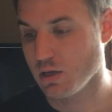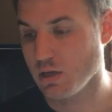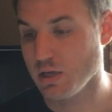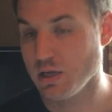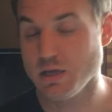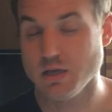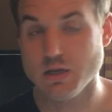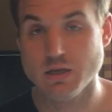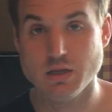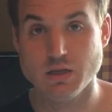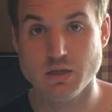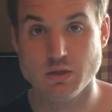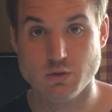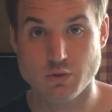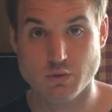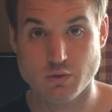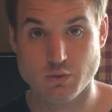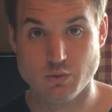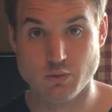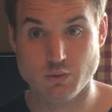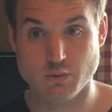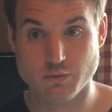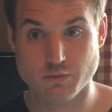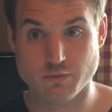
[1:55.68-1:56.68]
he
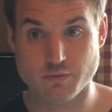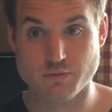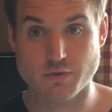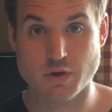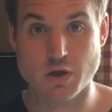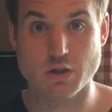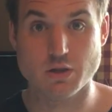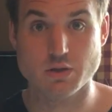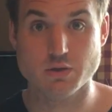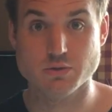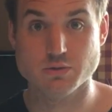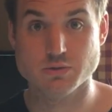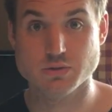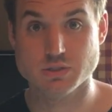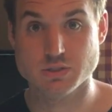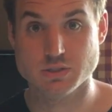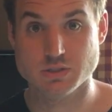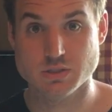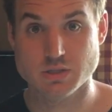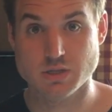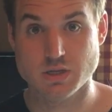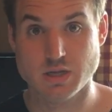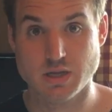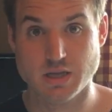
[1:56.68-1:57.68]
who follows
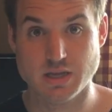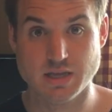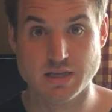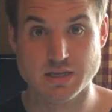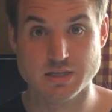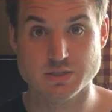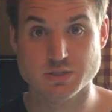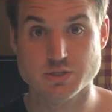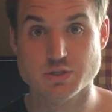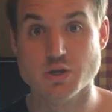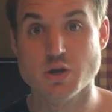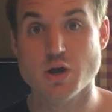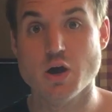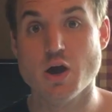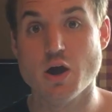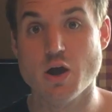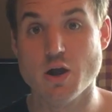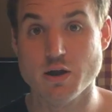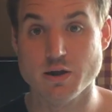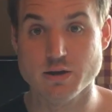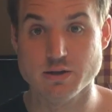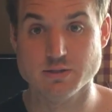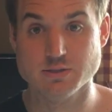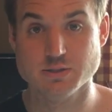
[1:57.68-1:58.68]
his
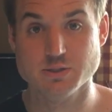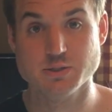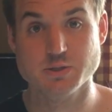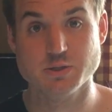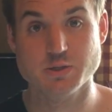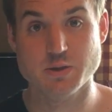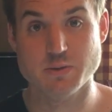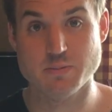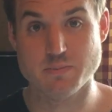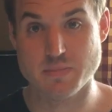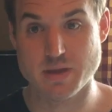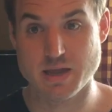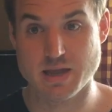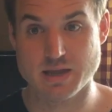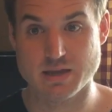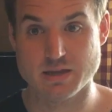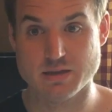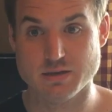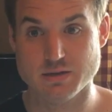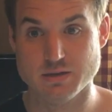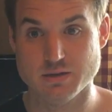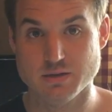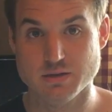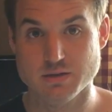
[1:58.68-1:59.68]
heart's
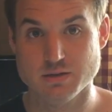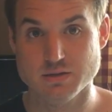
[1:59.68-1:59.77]
command